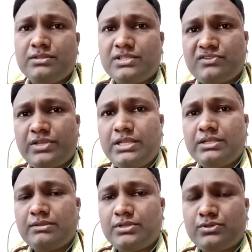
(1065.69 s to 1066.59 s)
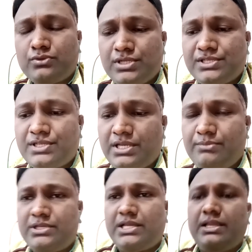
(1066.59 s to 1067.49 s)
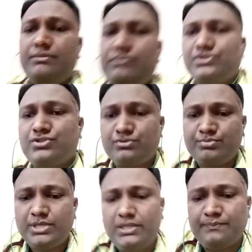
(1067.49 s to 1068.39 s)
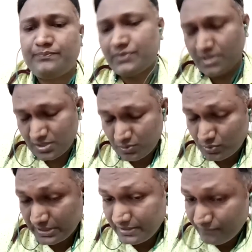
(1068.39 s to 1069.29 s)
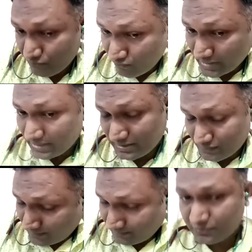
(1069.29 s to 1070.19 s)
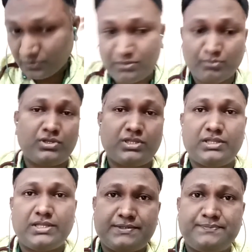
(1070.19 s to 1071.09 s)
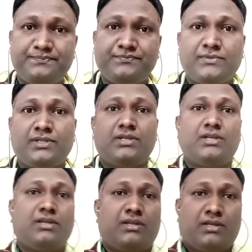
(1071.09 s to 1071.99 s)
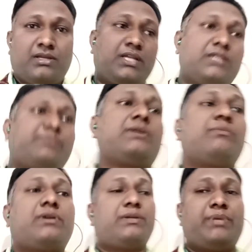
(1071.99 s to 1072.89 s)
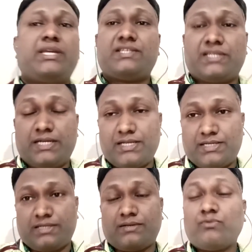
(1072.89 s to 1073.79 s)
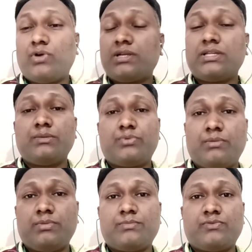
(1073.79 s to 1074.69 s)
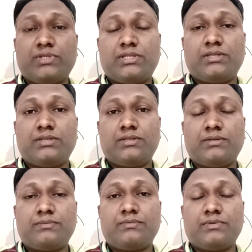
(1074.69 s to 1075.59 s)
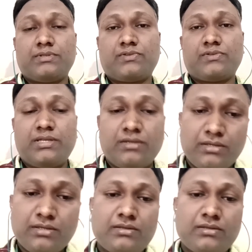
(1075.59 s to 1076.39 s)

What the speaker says: Screen time, the total screen time should be only 1 hour, not more than that. It has become a biggest addiction. What are the problems with the screen?